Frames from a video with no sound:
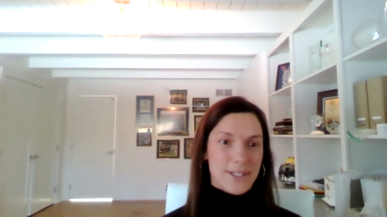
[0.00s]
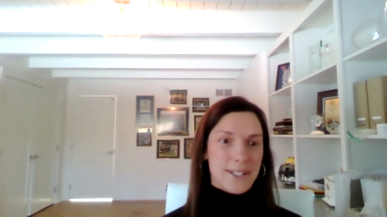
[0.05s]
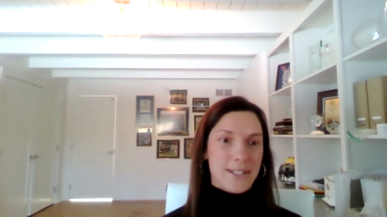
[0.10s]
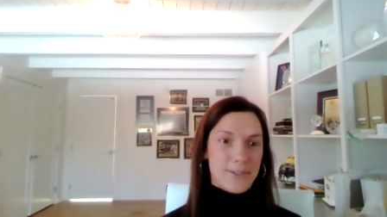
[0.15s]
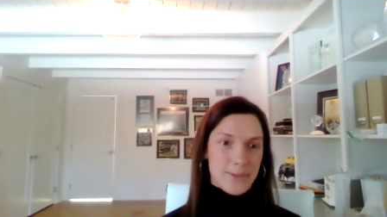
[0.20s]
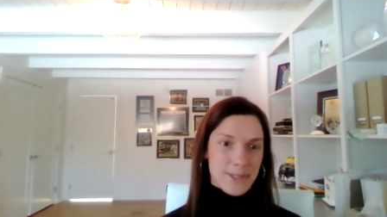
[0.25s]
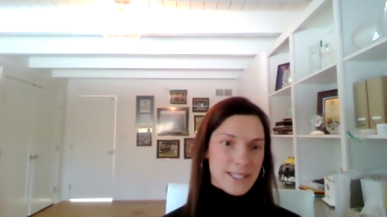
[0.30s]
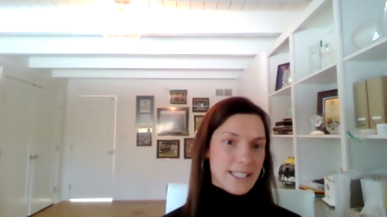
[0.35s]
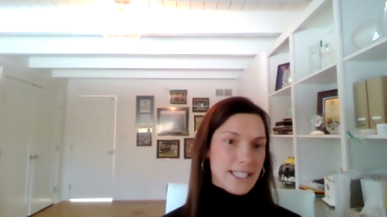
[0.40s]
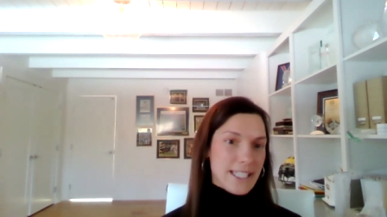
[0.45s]

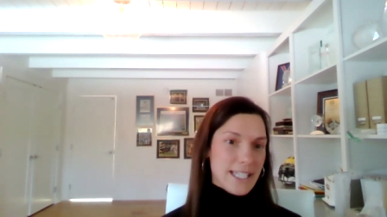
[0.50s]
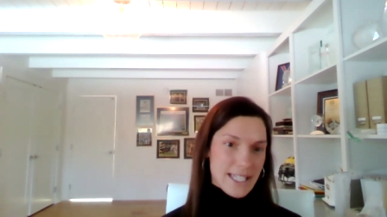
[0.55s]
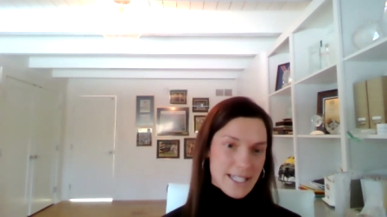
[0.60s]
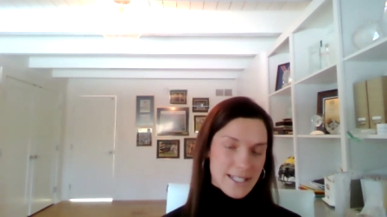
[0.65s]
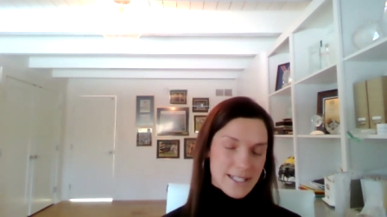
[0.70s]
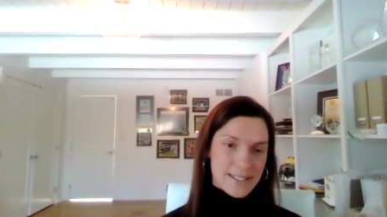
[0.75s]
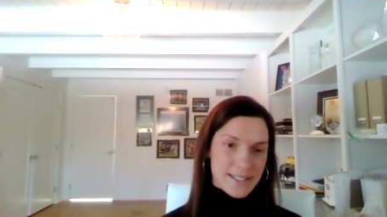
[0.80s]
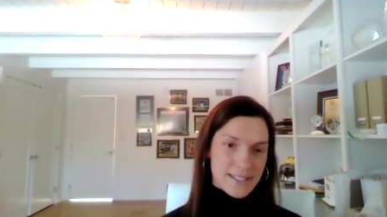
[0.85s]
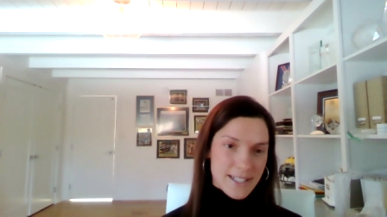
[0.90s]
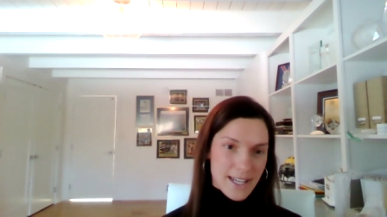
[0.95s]
it really
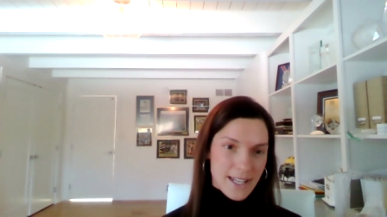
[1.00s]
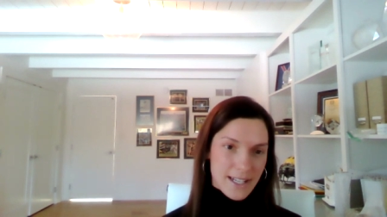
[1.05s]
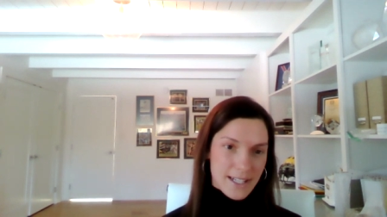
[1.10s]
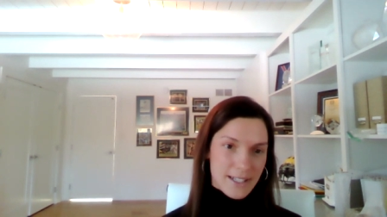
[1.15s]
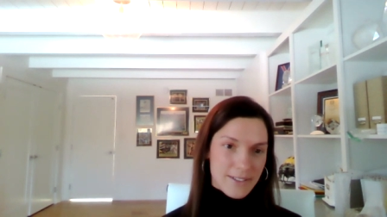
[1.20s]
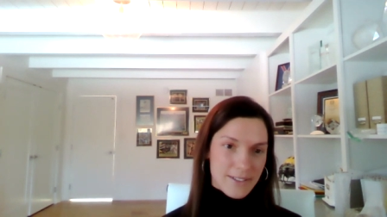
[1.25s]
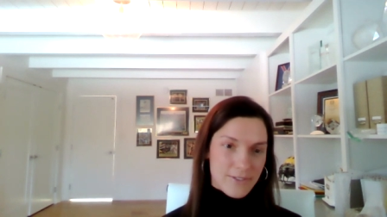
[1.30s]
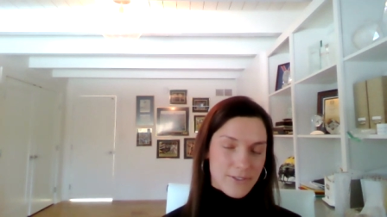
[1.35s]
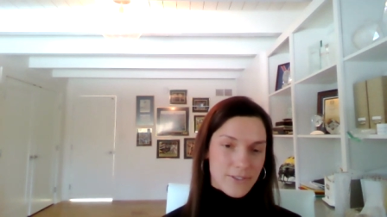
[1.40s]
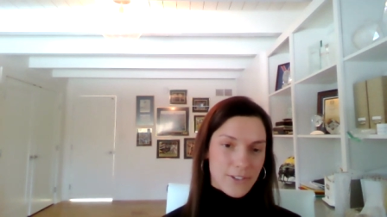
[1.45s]
is
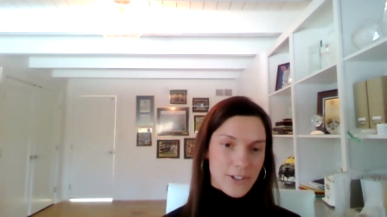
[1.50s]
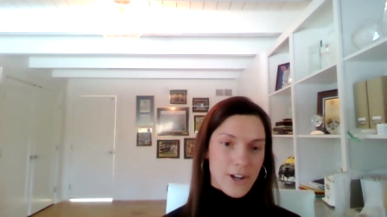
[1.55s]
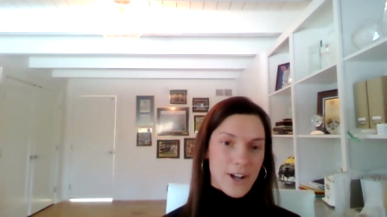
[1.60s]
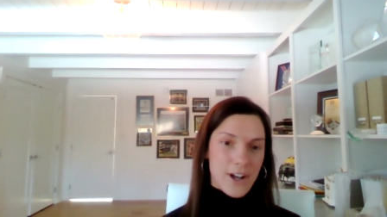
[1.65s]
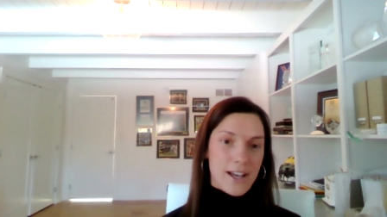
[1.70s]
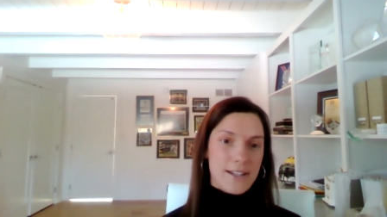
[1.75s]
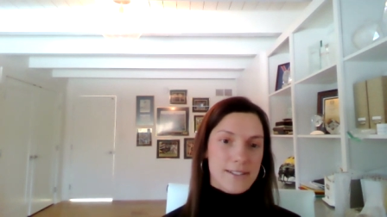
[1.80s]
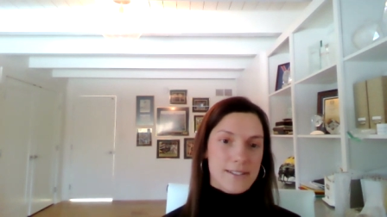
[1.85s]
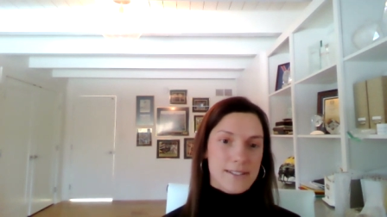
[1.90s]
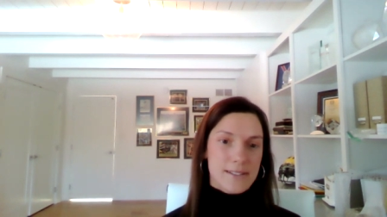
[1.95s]
and for
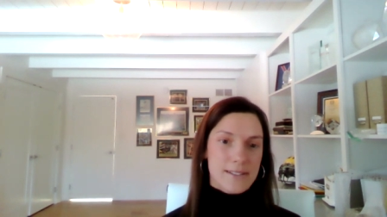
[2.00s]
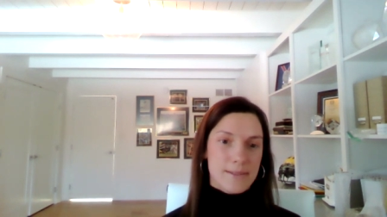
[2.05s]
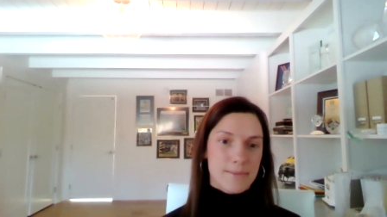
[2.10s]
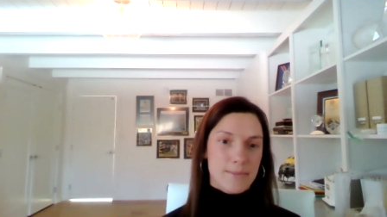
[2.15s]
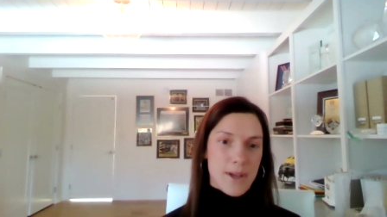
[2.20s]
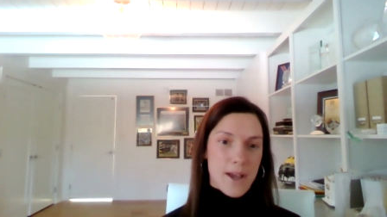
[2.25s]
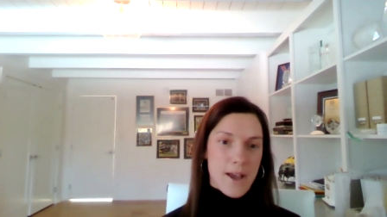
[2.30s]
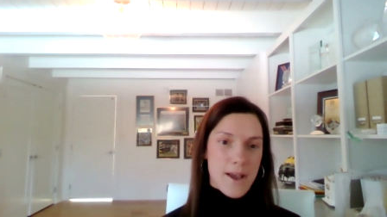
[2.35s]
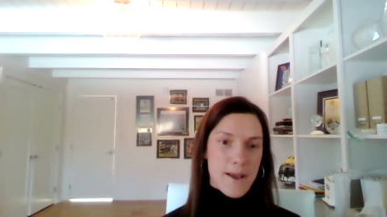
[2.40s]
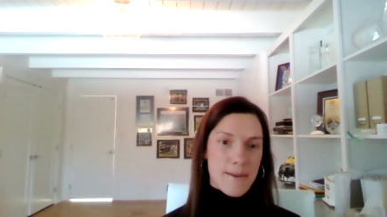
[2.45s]
us
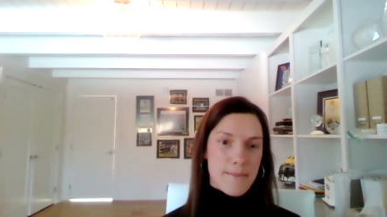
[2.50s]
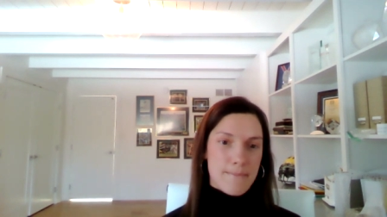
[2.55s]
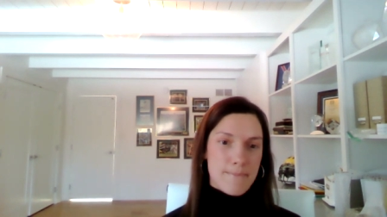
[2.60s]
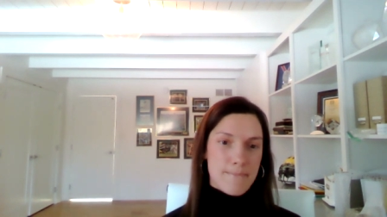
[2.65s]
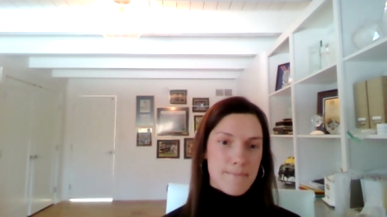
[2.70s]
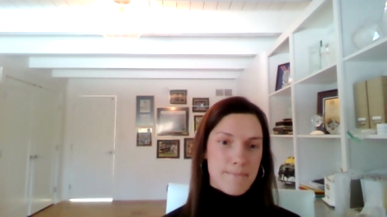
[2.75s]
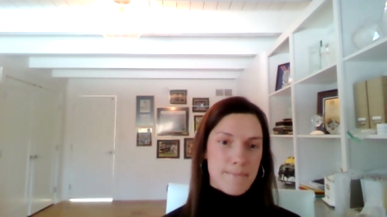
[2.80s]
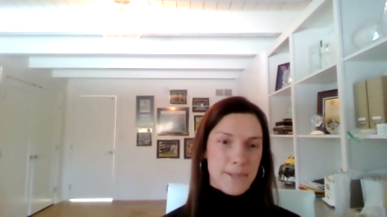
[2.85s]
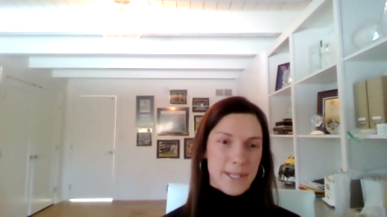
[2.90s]
um,